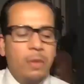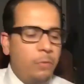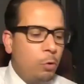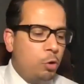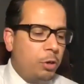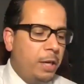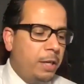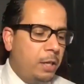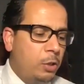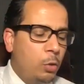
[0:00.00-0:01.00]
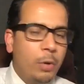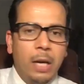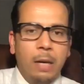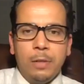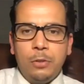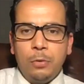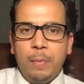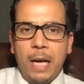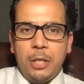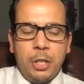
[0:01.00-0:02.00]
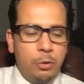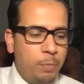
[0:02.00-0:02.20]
few Jordanians who were able to match into